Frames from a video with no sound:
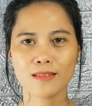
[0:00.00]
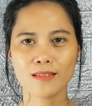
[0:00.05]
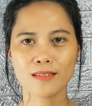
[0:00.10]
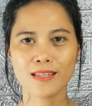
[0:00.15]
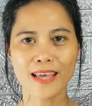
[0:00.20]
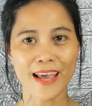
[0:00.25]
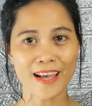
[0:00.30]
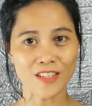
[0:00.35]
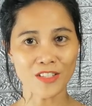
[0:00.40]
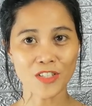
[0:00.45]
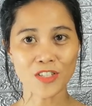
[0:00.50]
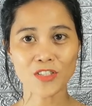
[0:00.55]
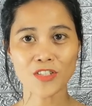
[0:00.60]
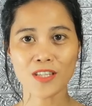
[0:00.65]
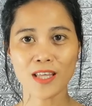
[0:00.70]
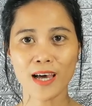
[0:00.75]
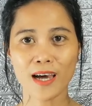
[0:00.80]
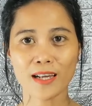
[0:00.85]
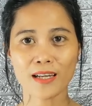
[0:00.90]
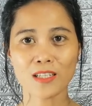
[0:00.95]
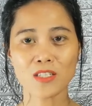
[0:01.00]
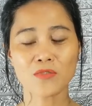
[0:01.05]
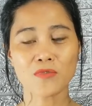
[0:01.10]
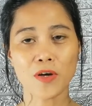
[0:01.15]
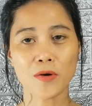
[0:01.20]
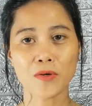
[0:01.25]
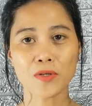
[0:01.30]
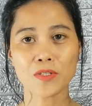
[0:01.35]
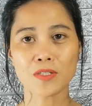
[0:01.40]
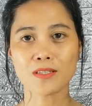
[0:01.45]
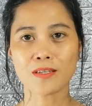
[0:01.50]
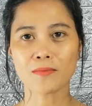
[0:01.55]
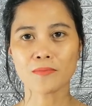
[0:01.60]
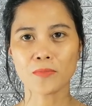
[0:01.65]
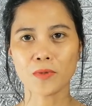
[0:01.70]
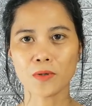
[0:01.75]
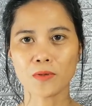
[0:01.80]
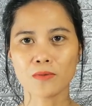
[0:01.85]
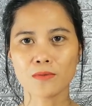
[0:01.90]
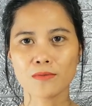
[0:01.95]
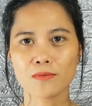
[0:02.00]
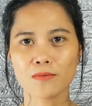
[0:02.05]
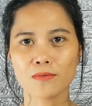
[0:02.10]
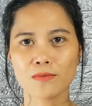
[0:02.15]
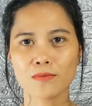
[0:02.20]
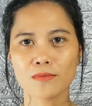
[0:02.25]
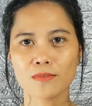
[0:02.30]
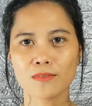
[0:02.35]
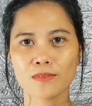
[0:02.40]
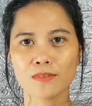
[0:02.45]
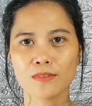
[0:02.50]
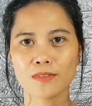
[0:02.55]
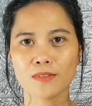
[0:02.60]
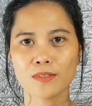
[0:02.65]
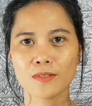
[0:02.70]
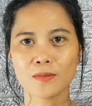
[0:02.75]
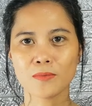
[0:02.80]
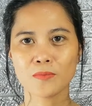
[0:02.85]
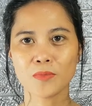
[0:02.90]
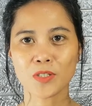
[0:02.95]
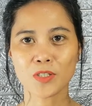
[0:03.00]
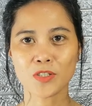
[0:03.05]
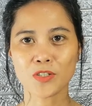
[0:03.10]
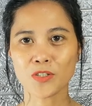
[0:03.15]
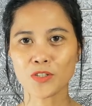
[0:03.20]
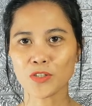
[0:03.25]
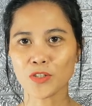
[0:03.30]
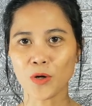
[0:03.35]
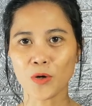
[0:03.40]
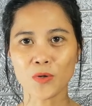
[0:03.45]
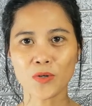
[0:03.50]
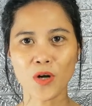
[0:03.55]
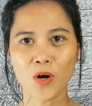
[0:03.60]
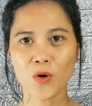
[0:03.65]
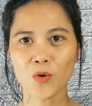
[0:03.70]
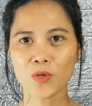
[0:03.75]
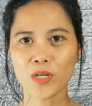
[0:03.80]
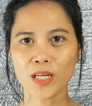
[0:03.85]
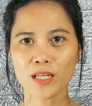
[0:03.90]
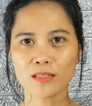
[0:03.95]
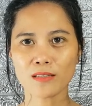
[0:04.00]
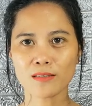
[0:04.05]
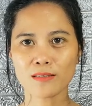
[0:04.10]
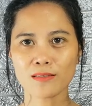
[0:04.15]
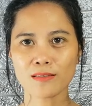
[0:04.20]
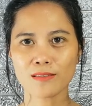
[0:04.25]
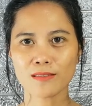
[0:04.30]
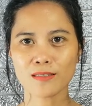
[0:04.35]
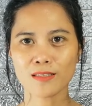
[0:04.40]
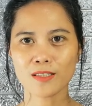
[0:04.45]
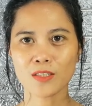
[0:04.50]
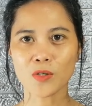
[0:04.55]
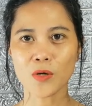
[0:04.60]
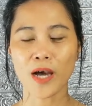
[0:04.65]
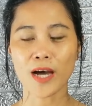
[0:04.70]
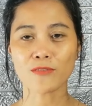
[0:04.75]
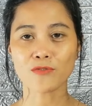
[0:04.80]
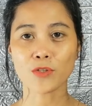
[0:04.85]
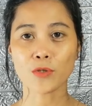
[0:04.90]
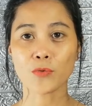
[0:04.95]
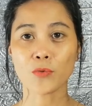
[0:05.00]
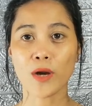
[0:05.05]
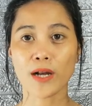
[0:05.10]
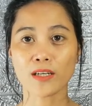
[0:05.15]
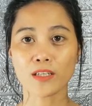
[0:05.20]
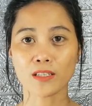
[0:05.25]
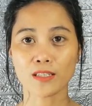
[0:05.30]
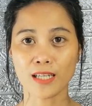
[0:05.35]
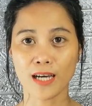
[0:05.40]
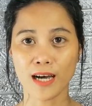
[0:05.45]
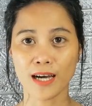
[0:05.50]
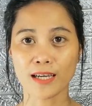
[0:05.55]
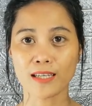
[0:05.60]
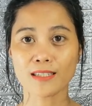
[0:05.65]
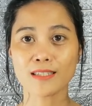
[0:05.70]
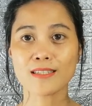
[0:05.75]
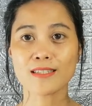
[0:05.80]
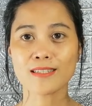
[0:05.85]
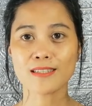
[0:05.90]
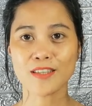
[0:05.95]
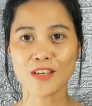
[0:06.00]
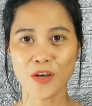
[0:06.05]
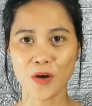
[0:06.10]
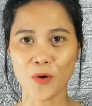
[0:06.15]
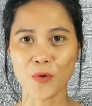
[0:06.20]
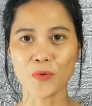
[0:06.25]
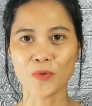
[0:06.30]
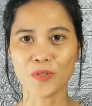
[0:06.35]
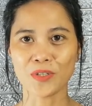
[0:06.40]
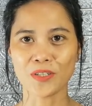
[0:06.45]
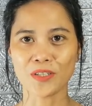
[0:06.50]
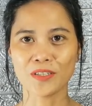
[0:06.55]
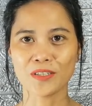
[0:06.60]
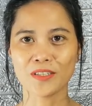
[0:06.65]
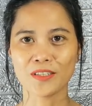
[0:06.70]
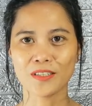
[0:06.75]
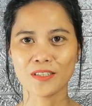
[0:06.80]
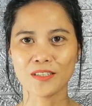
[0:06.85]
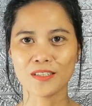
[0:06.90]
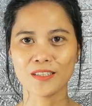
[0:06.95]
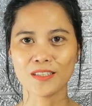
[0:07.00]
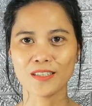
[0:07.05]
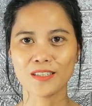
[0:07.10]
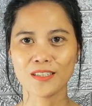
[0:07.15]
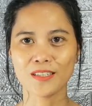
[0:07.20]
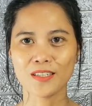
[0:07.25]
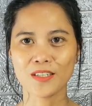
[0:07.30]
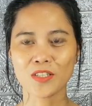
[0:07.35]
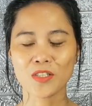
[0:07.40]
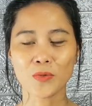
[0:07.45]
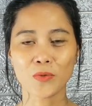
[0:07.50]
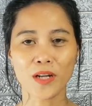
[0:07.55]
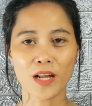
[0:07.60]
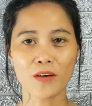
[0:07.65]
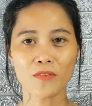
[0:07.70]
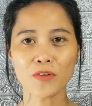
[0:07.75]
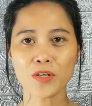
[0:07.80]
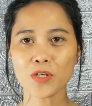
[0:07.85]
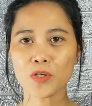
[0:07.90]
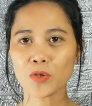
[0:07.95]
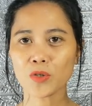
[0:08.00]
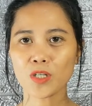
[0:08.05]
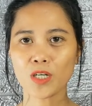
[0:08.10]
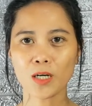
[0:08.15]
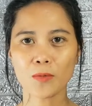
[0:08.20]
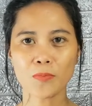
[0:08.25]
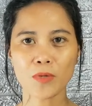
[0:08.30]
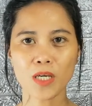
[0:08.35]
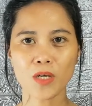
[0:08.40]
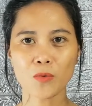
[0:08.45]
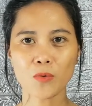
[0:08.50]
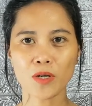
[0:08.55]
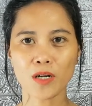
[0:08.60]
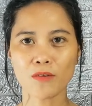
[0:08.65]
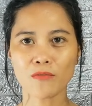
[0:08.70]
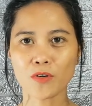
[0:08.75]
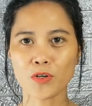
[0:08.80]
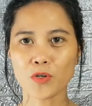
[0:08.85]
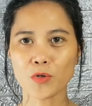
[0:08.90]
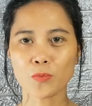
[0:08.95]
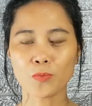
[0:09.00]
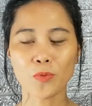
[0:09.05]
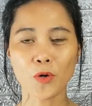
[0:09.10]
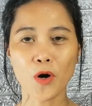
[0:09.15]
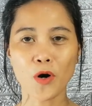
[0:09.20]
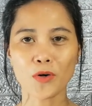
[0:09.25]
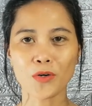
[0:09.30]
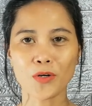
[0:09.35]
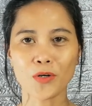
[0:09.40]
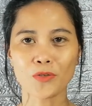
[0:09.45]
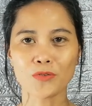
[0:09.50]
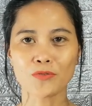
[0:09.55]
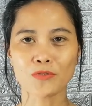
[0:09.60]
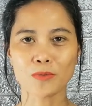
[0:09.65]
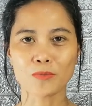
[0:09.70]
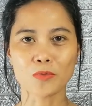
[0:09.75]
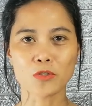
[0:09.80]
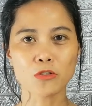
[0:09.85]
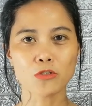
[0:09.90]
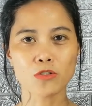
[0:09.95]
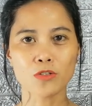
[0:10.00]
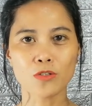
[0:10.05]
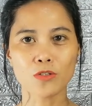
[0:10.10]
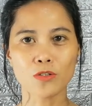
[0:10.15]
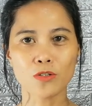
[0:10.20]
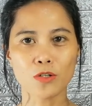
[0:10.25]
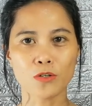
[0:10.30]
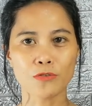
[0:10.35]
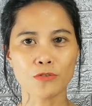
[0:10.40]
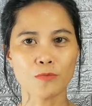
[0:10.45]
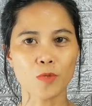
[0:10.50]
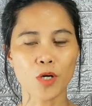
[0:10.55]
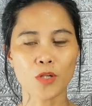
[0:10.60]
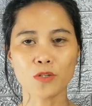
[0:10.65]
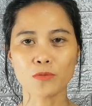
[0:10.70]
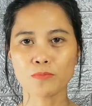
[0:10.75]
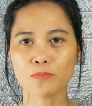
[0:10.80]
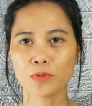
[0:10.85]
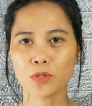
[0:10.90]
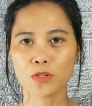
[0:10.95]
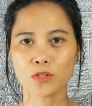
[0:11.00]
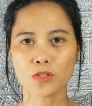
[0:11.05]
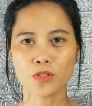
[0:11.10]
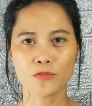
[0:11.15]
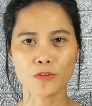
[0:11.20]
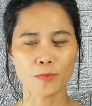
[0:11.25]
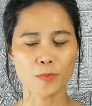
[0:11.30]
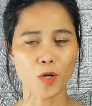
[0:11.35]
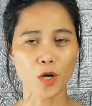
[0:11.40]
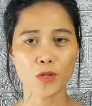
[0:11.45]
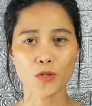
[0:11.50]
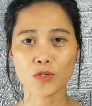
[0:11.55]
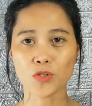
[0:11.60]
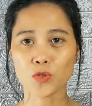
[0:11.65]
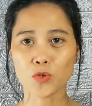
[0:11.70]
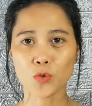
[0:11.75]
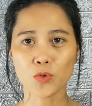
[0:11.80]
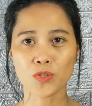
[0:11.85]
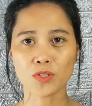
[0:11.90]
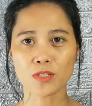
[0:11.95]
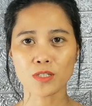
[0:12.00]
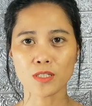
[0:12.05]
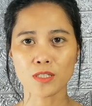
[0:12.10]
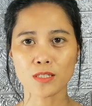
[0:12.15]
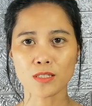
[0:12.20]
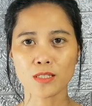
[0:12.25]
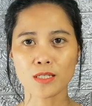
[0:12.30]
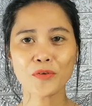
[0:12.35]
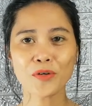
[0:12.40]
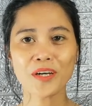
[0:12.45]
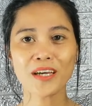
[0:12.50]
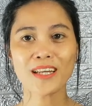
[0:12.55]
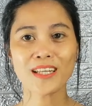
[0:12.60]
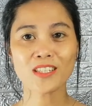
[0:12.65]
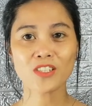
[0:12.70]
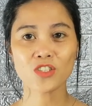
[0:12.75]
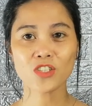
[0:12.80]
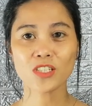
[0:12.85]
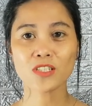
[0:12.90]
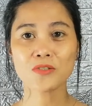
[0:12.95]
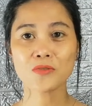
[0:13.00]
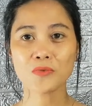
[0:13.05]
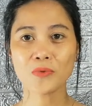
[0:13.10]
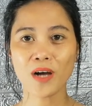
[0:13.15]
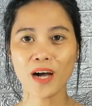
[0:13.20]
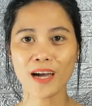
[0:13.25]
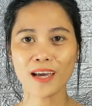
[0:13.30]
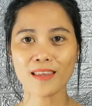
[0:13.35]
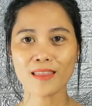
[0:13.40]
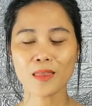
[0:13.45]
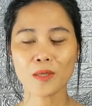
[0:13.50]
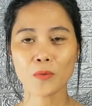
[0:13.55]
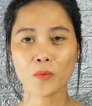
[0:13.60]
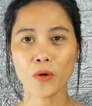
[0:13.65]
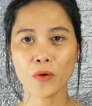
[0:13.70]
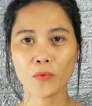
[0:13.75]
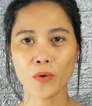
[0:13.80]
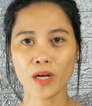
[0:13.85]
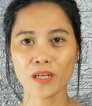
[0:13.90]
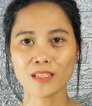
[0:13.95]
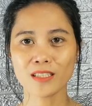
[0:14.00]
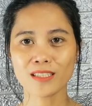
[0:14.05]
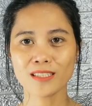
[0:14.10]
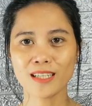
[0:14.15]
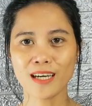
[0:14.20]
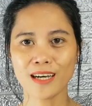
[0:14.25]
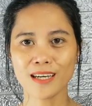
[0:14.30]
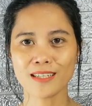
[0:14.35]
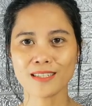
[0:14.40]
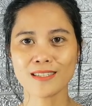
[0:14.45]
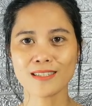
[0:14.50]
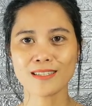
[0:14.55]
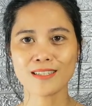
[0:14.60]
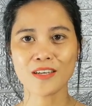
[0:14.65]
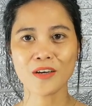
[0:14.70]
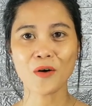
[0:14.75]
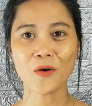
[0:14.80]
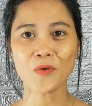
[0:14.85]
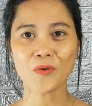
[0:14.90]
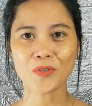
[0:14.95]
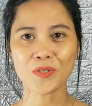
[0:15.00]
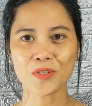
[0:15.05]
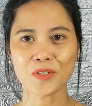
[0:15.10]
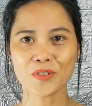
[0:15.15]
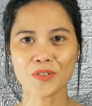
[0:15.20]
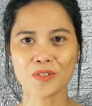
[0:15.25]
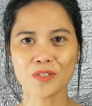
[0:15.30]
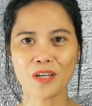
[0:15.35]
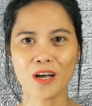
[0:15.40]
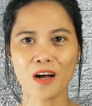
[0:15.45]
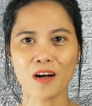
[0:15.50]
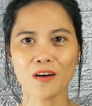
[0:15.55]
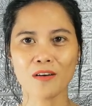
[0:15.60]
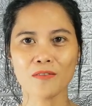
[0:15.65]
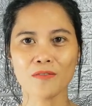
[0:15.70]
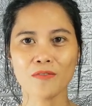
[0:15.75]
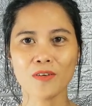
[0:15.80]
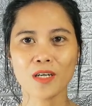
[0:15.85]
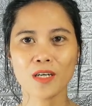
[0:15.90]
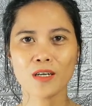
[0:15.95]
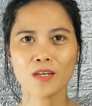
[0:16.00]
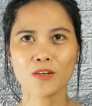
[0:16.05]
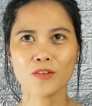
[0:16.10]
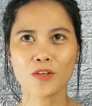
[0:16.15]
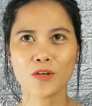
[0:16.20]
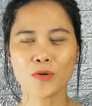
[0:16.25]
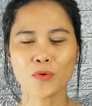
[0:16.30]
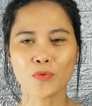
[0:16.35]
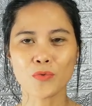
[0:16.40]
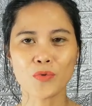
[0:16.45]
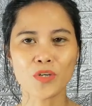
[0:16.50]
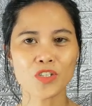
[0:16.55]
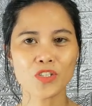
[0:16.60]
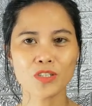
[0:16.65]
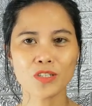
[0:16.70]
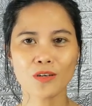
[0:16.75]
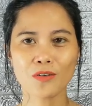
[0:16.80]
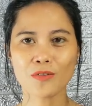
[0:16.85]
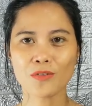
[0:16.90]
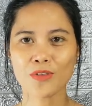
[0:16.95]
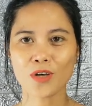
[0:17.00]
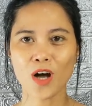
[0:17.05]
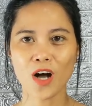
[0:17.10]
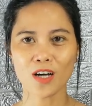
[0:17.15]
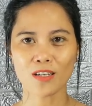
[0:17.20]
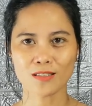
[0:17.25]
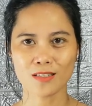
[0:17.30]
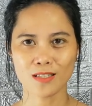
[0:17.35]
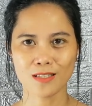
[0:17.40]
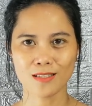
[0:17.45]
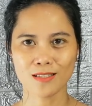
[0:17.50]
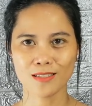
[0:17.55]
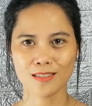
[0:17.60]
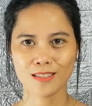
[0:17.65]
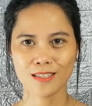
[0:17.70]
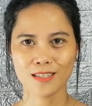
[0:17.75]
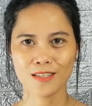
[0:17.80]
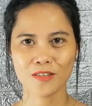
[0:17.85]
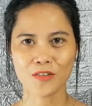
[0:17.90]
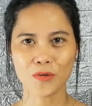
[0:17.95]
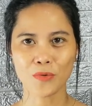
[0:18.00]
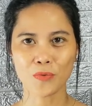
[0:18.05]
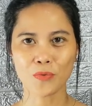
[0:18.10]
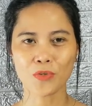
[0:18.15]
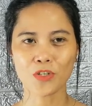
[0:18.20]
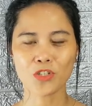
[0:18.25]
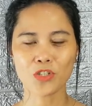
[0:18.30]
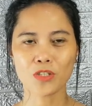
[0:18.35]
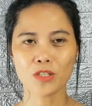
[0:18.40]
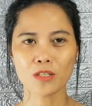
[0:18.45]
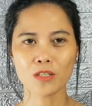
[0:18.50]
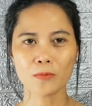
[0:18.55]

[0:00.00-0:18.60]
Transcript: The answer to that is very simple. Because you don't own it, you have to recognize the owner. So whatever you copy, whatever you borrowed from Google or from other books or from other sources, it is just right that we recognize the owners of the original thoughts, the original